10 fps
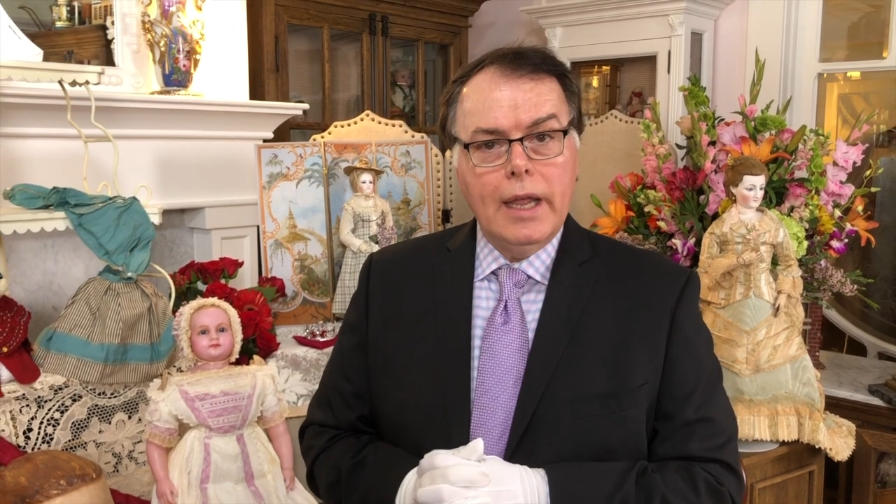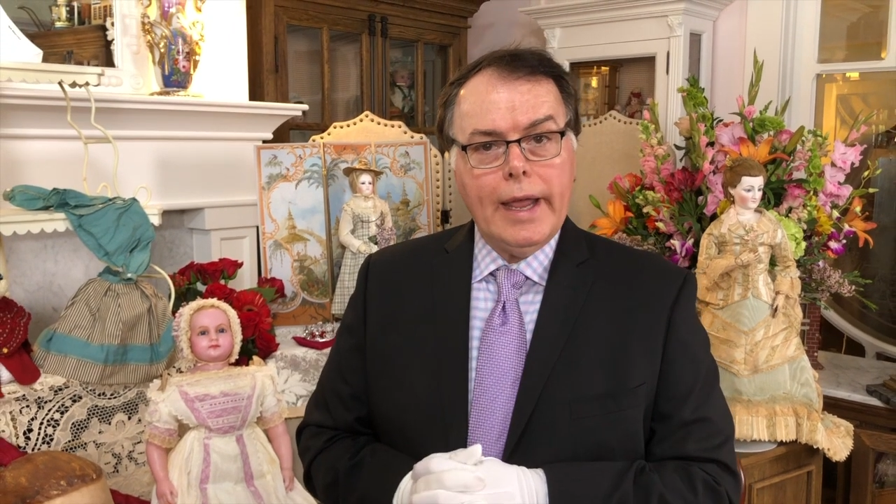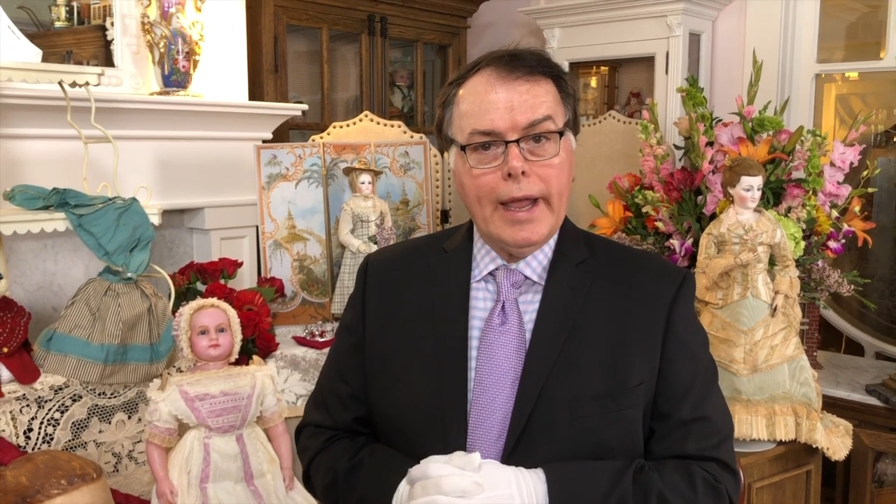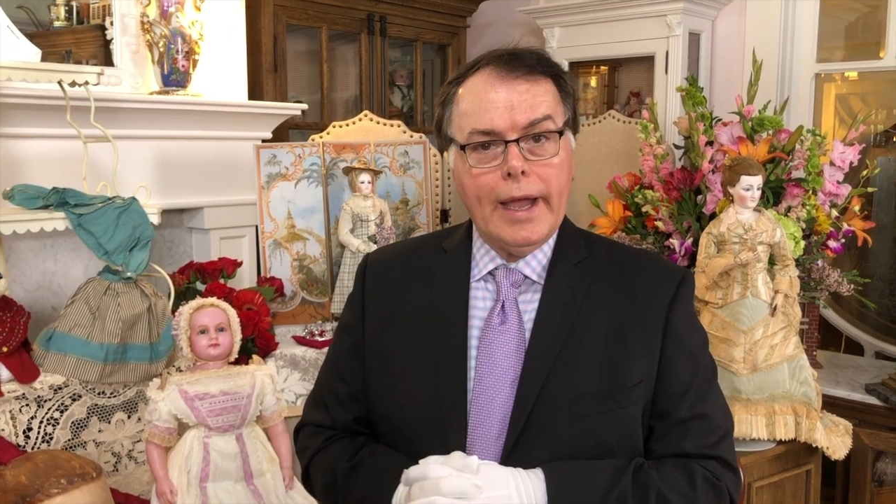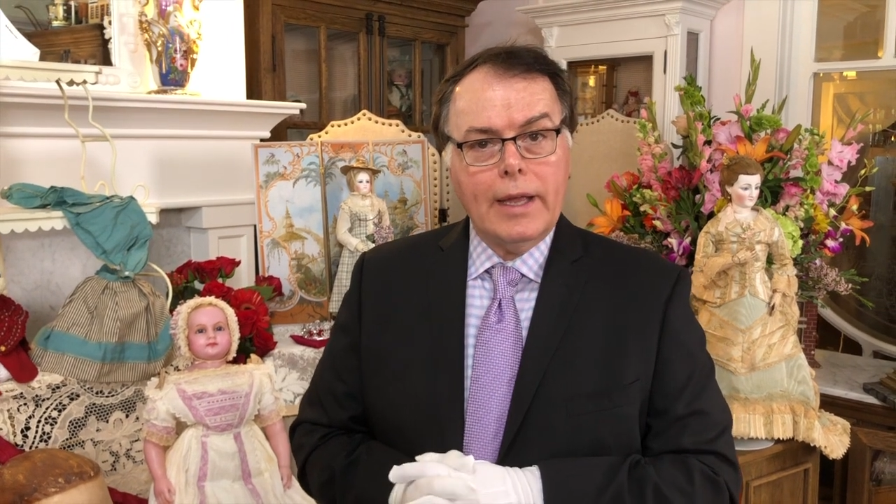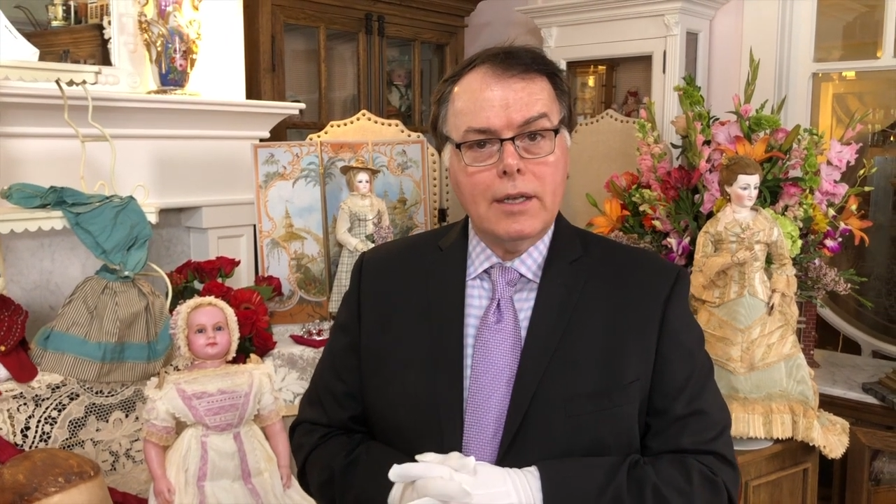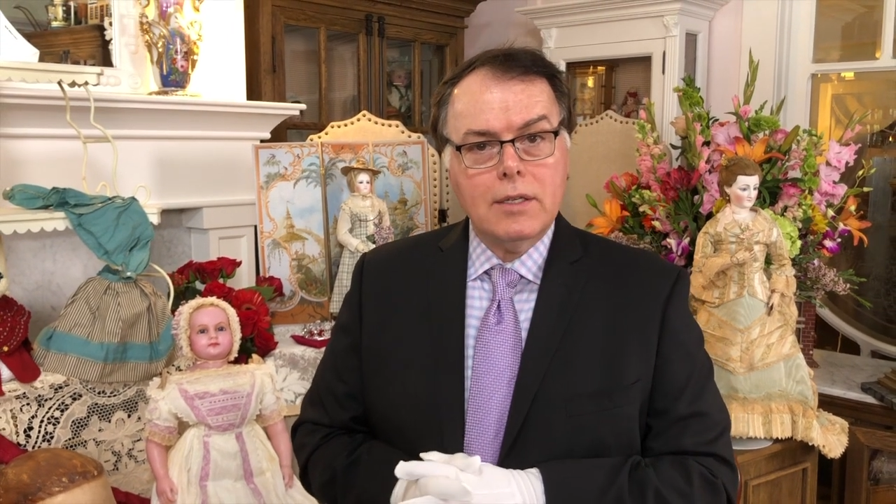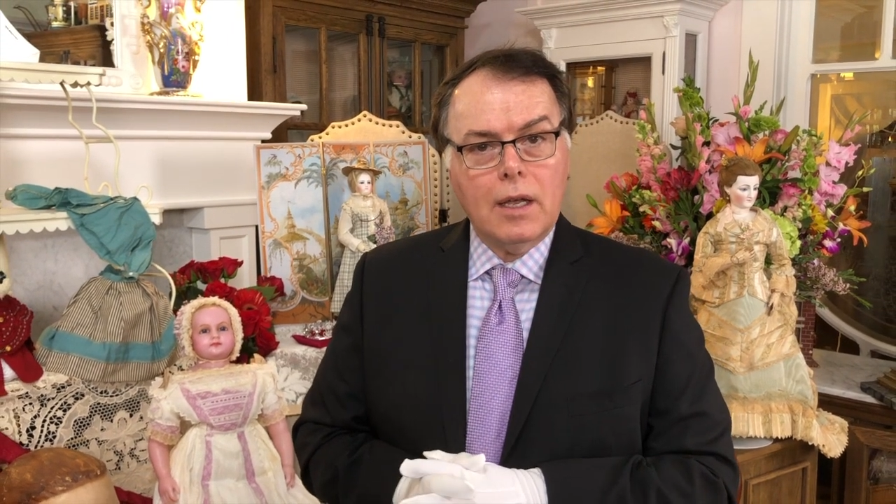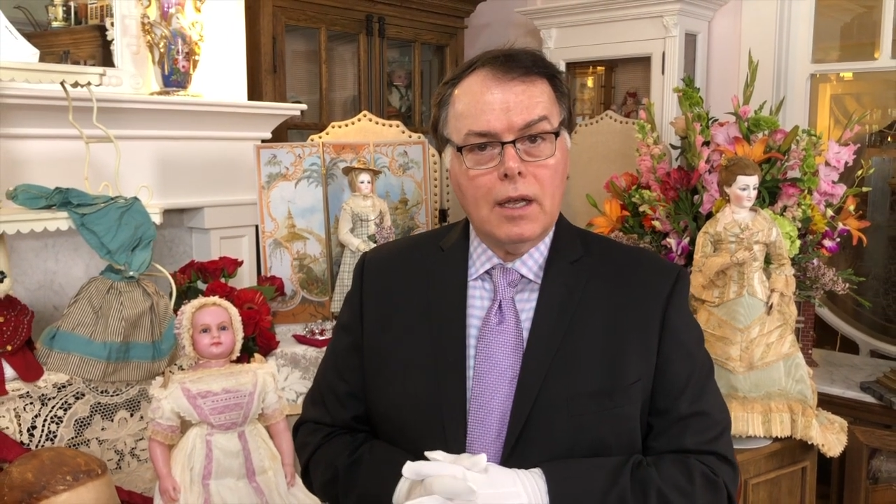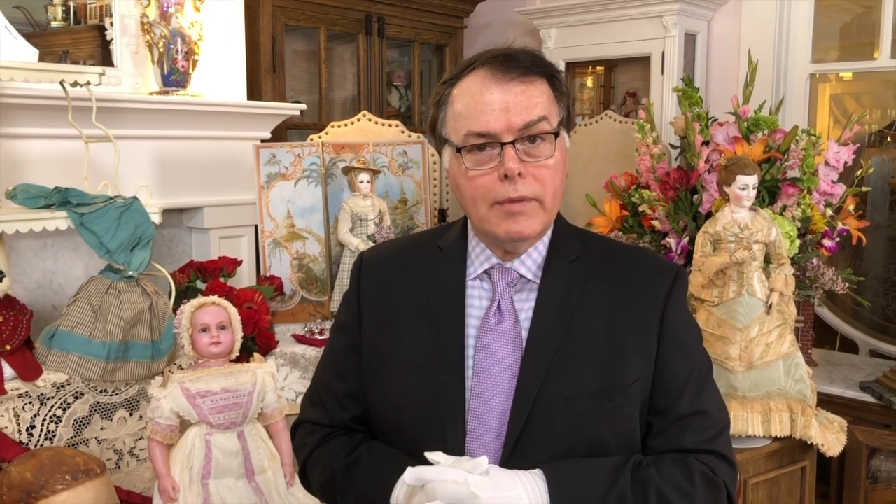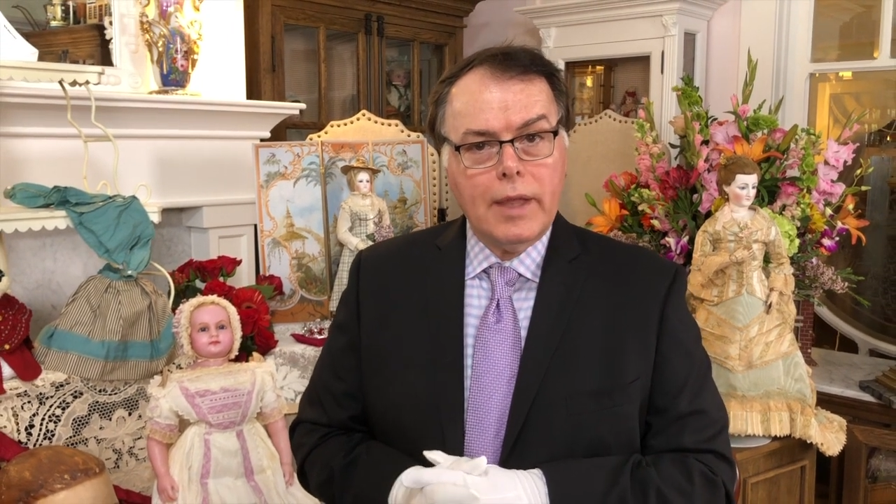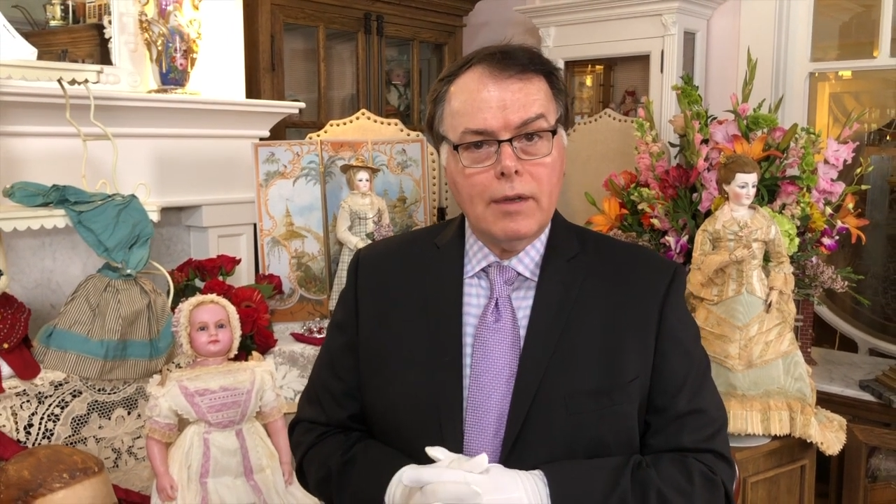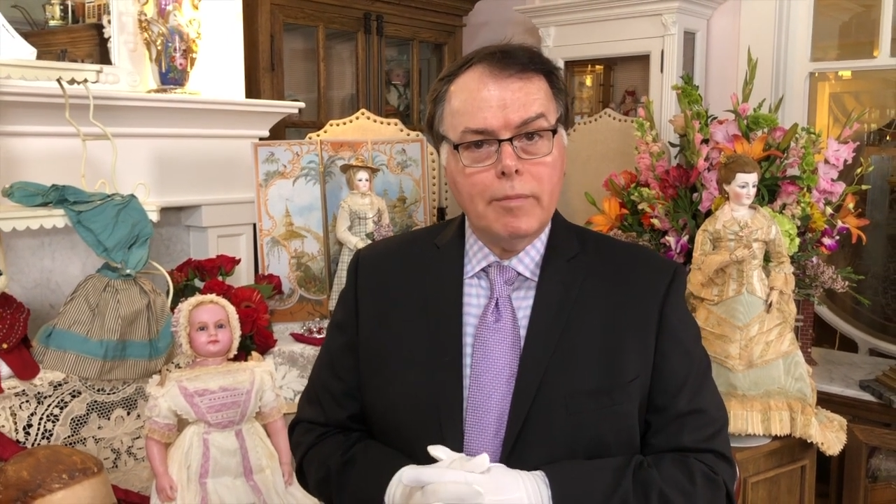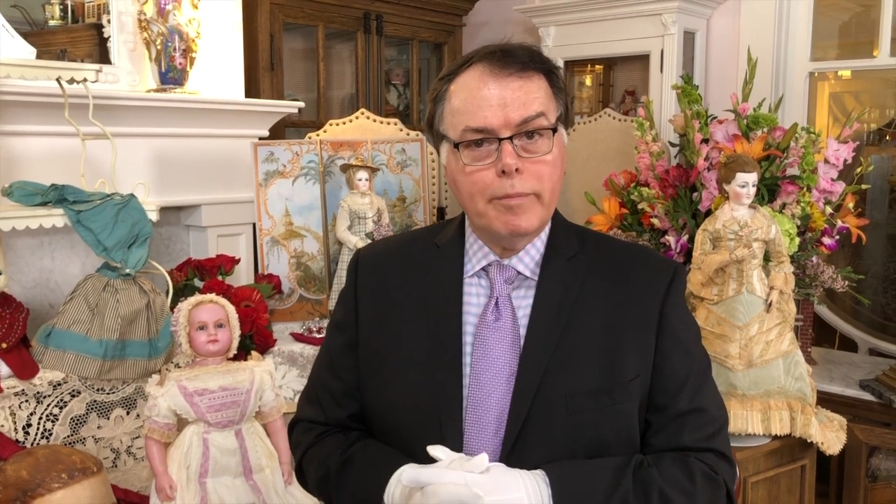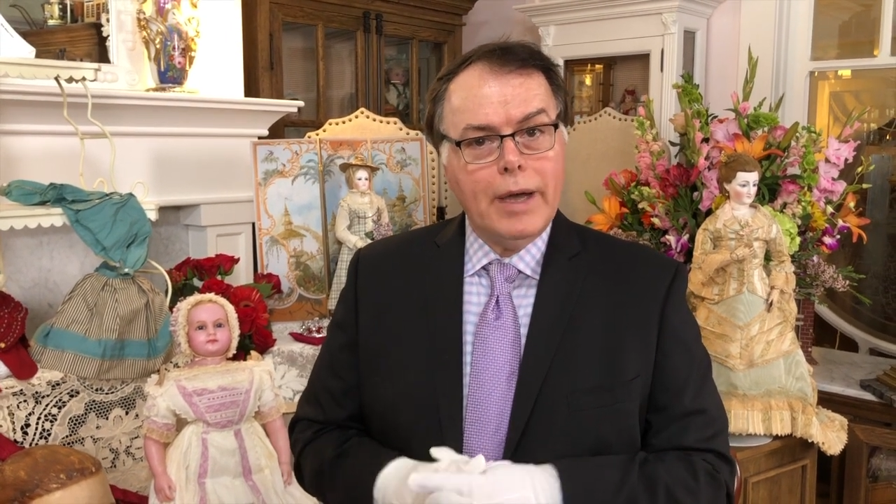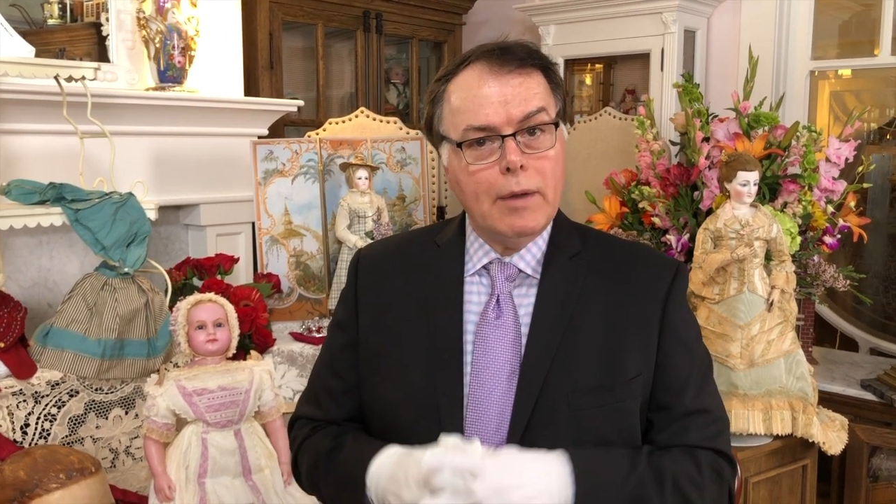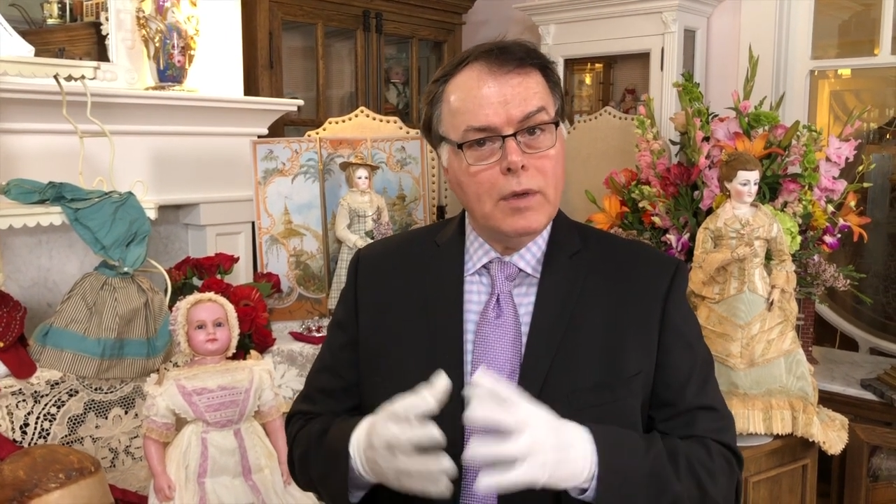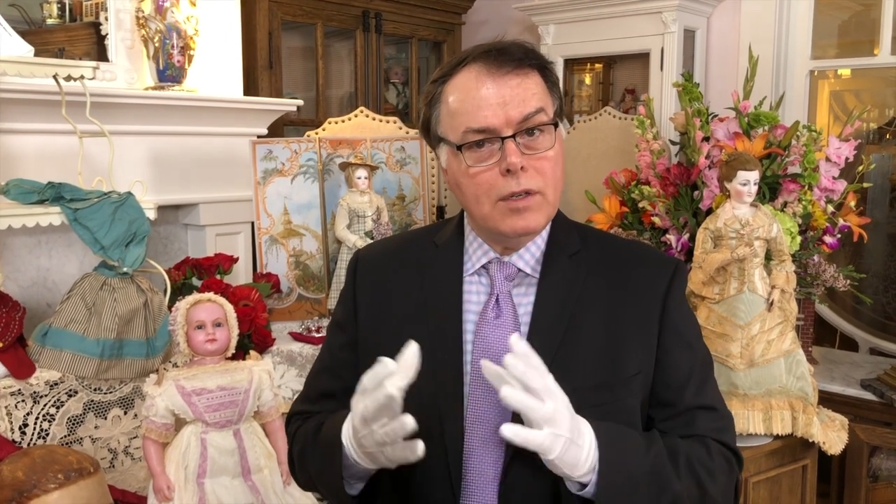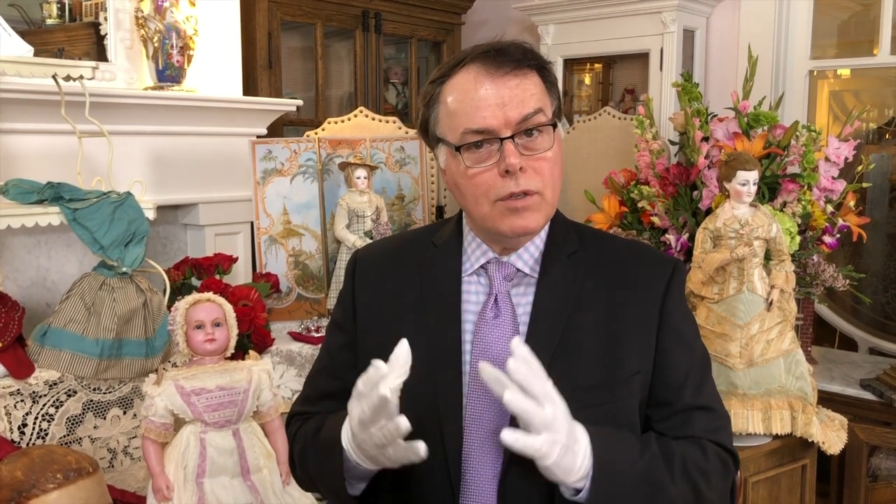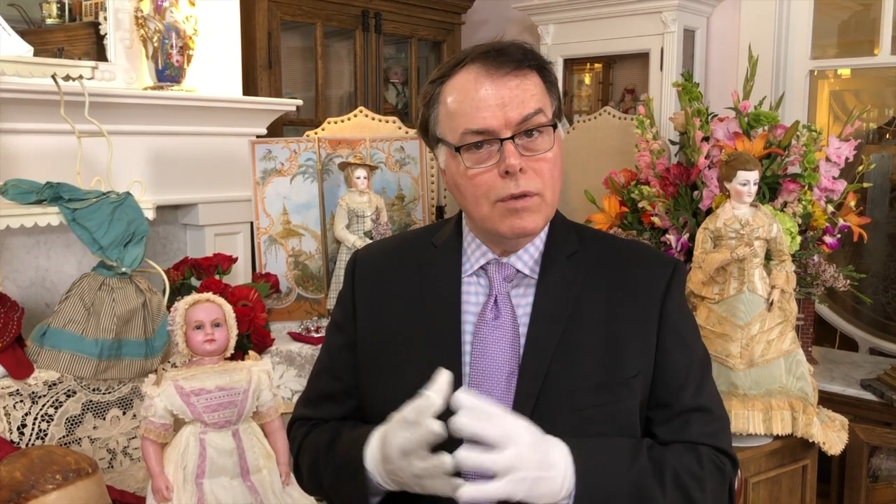and but
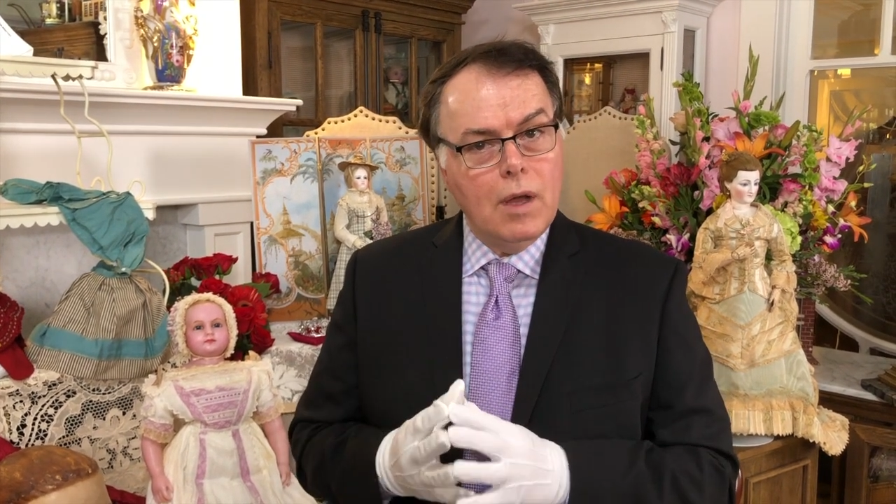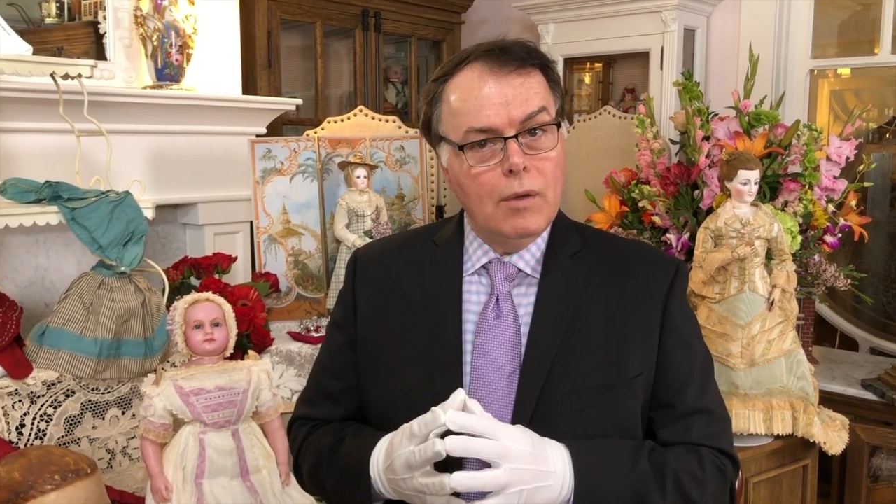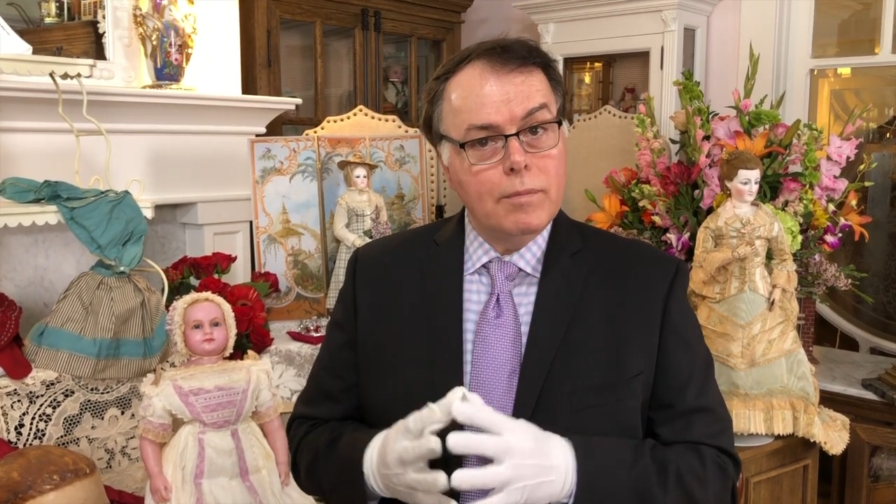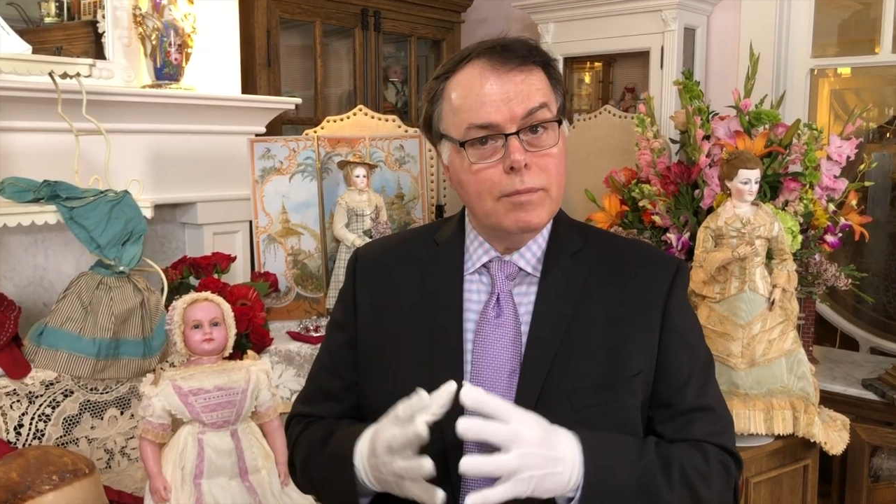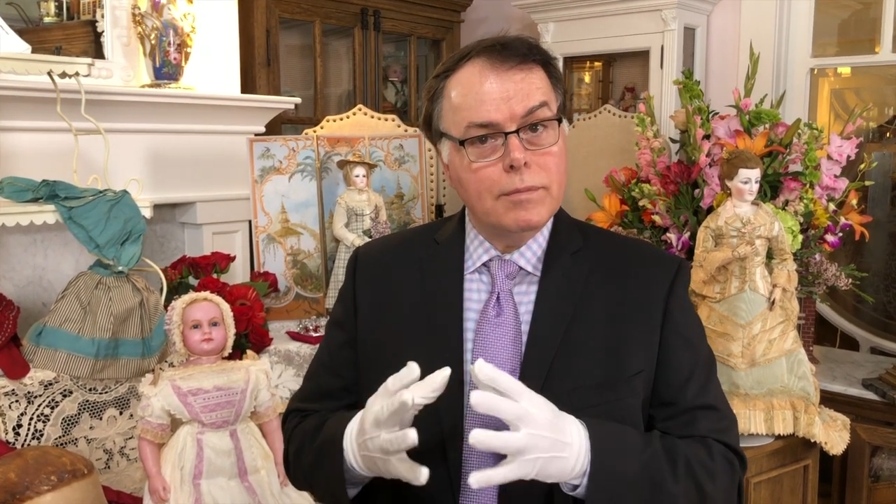we do know,